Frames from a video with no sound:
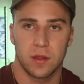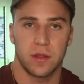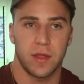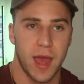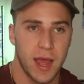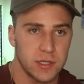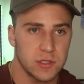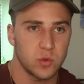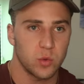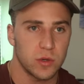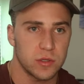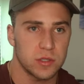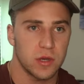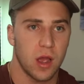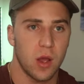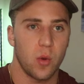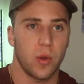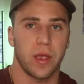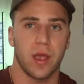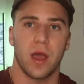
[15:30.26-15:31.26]
That's what's
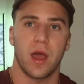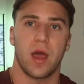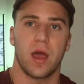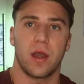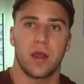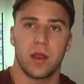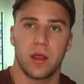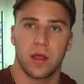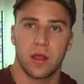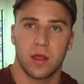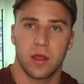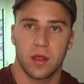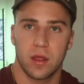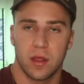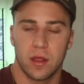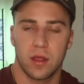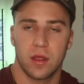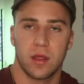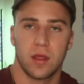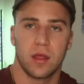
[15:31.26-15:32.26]
going on
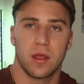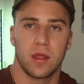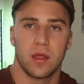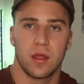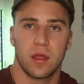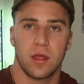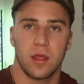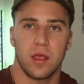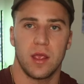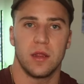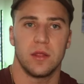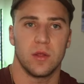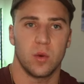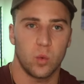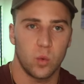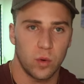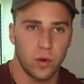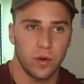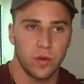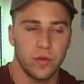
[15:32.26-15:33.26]
in the
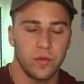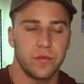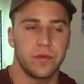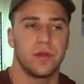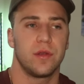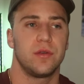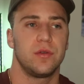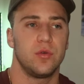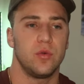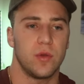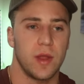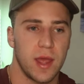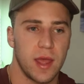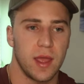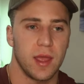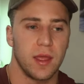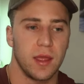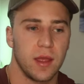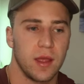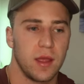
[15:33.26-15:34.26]
world
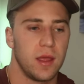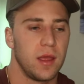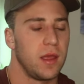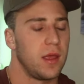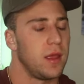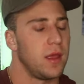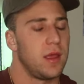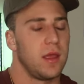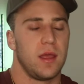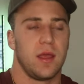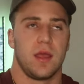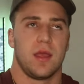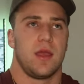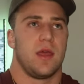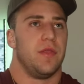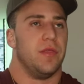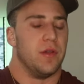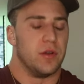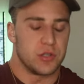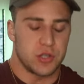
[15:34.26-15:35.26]
today.
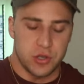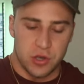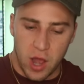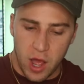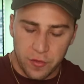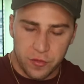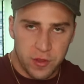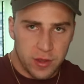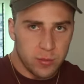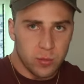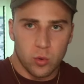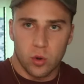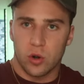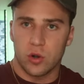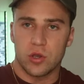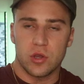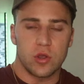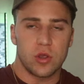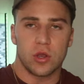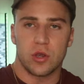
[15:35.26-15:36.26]
There's nothing
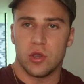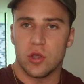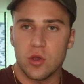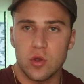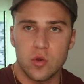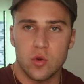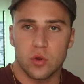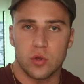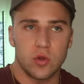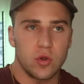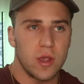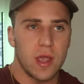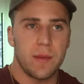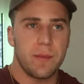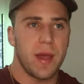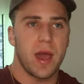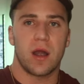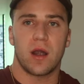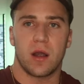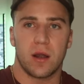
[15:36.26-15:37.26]
more you could do to
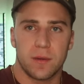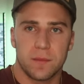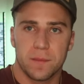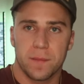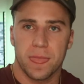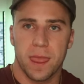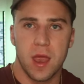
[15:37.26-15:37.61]
get better.